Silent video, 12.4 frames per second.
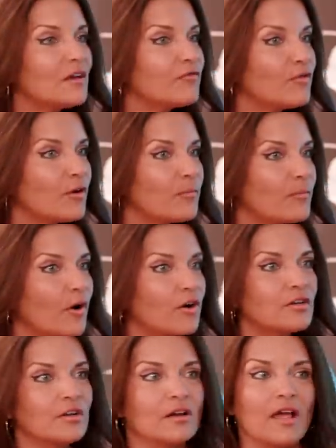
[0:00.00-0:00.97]
there for her
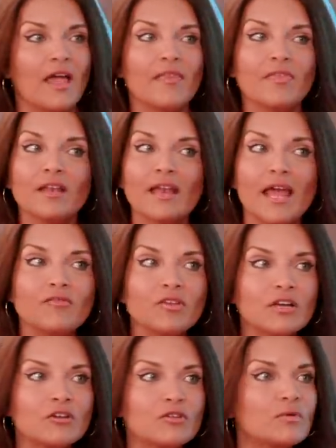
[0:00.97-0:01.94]
partner, and then
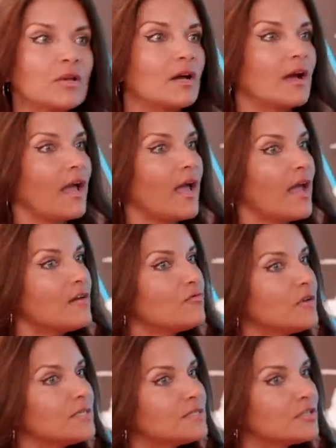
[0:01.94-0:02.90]
having a career, and
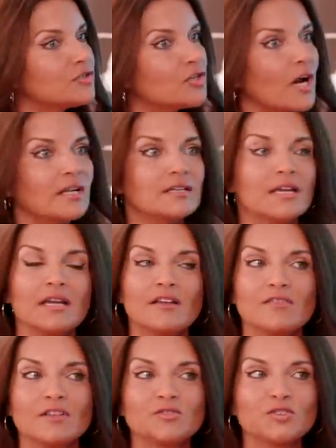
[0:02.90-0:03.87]
raising a child,
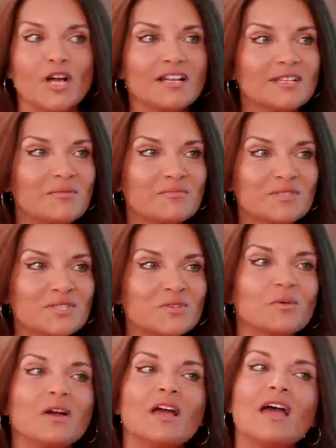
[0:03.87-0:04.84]
then child number two